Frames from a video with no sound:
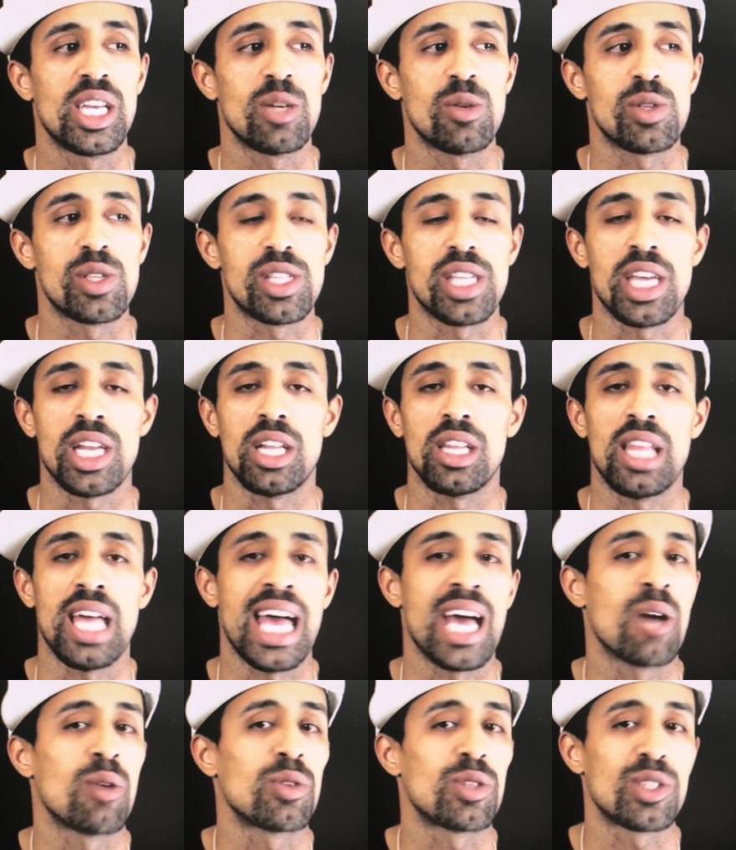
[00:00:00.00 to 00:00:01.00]
he was then
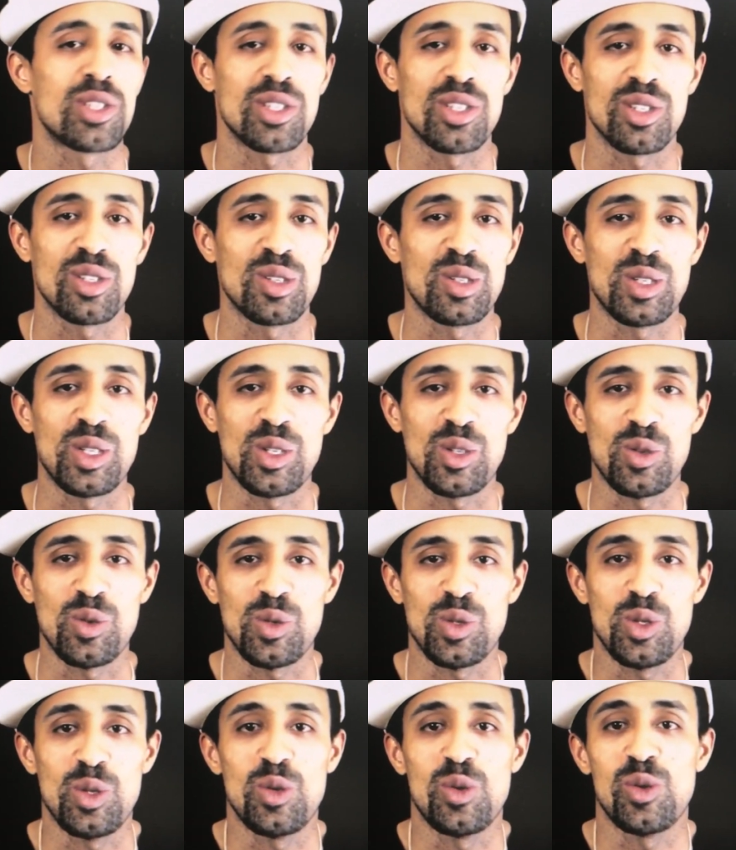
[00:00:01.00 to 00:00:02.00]
allowed to
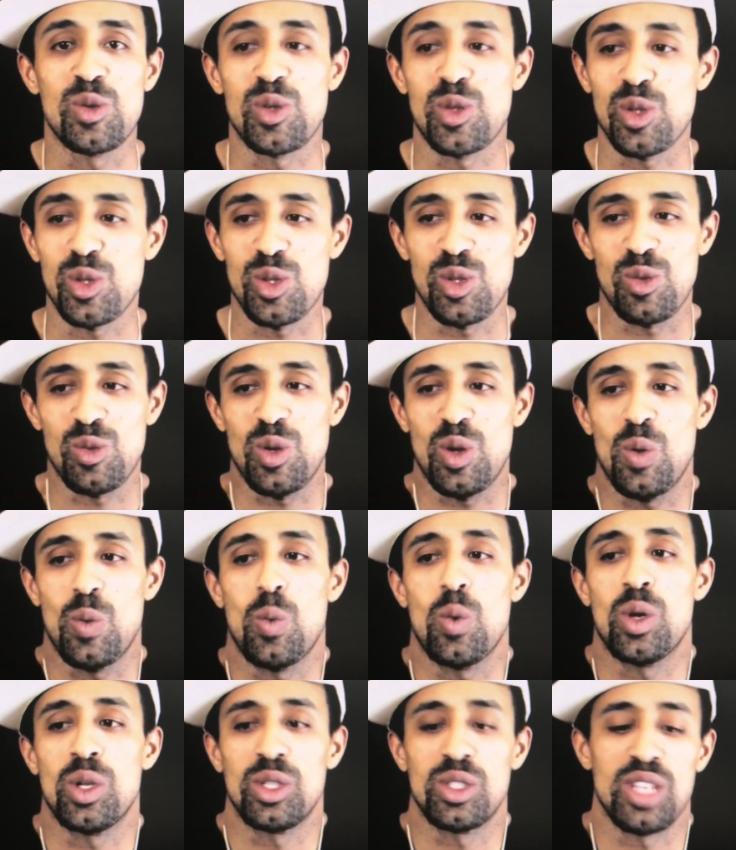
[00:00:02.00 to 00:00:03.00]
use
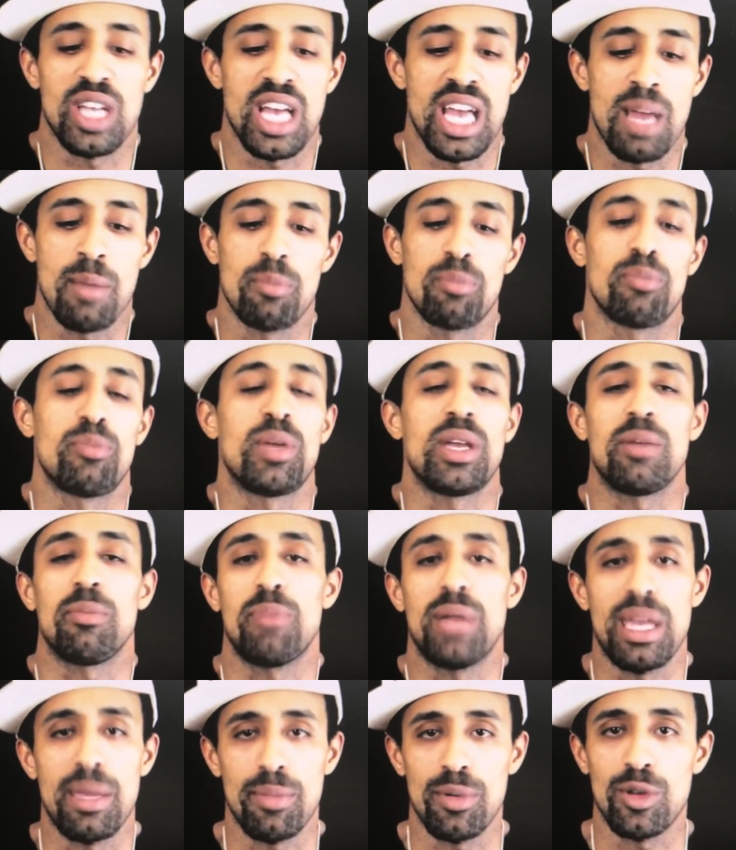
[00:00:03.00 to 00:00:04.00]
one-time
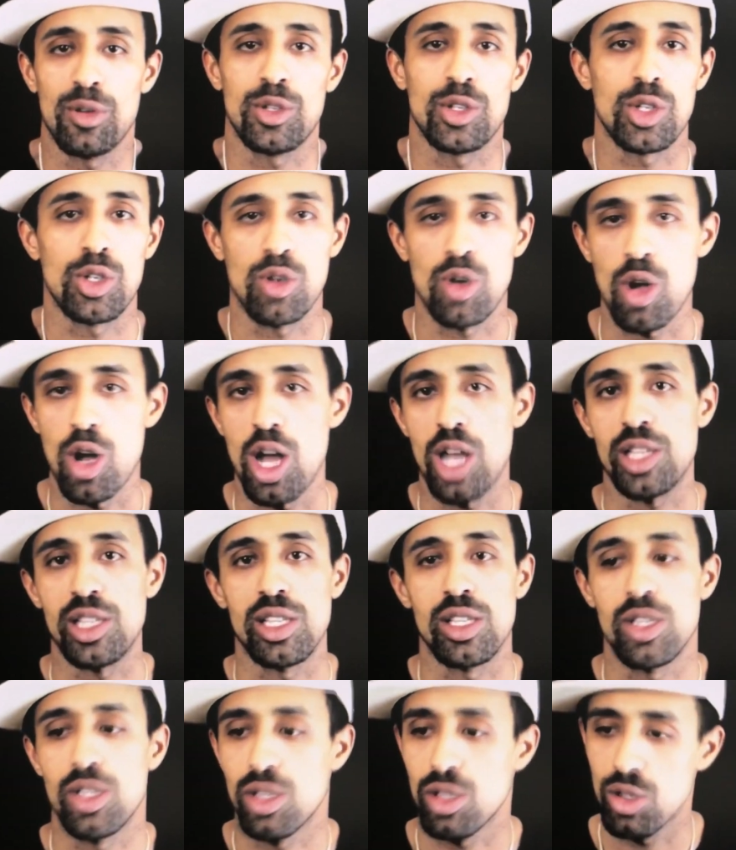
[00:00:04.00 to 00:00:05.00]
paper to
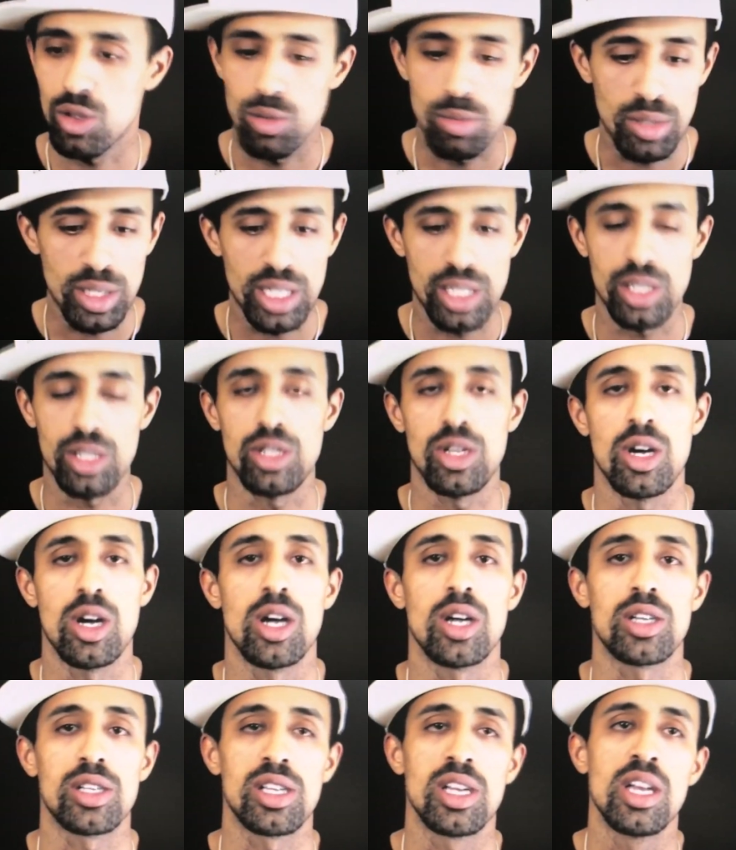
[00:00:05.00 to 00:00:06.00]
cross his 2 breeds of
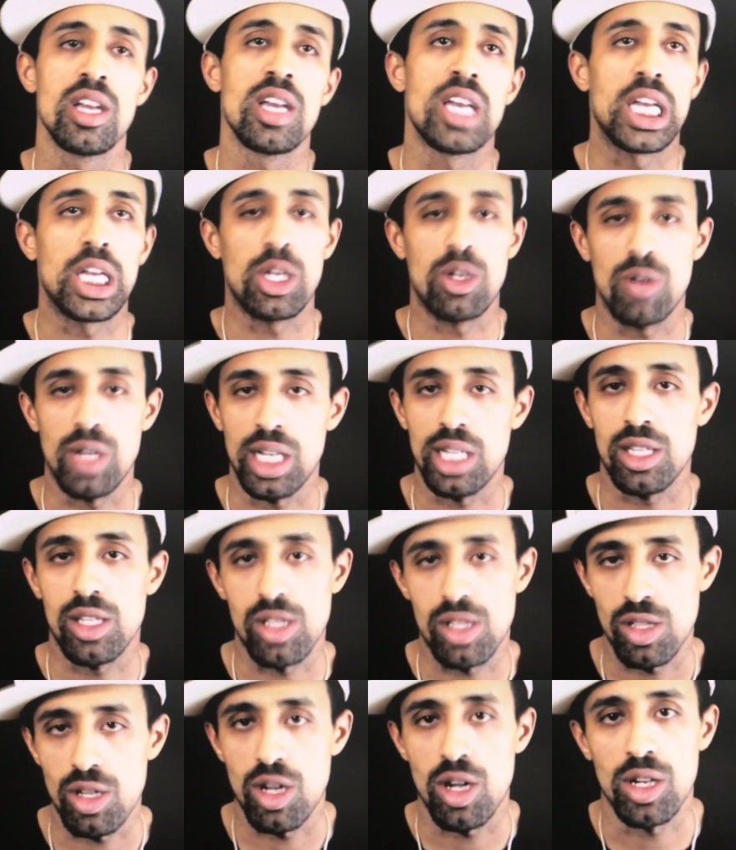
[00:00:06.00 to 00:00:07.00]
dogs and create
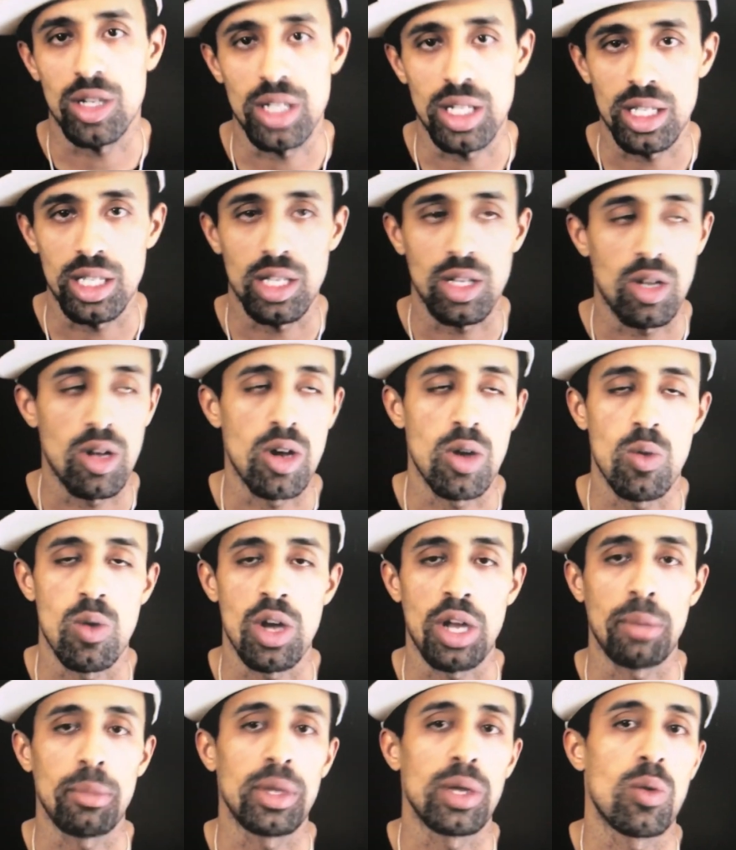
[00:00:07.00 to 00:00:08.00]
this dog that they call
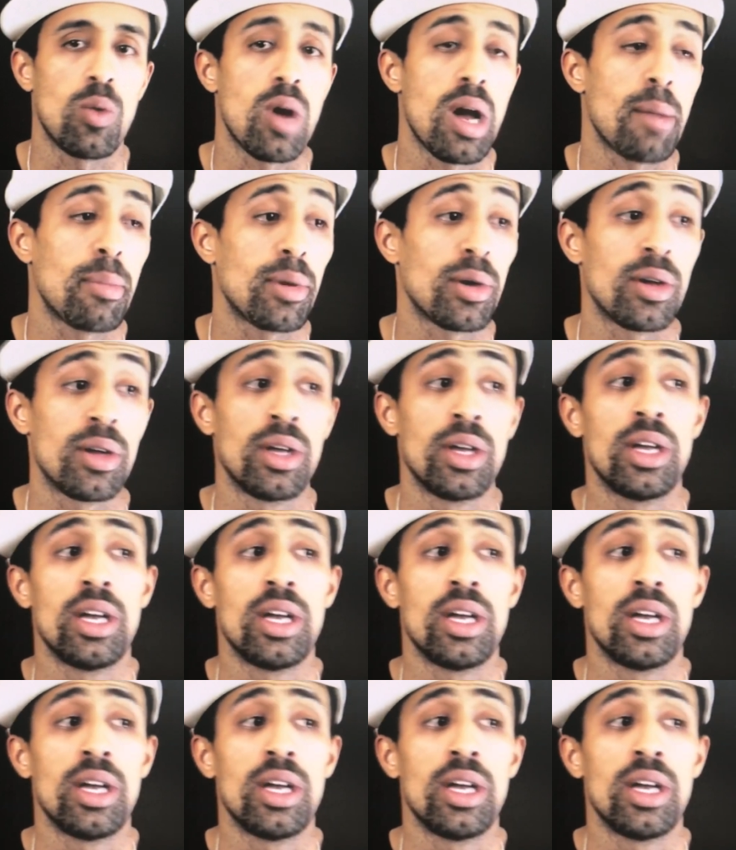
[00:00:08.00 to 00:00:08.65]
Wannabe a Whopper.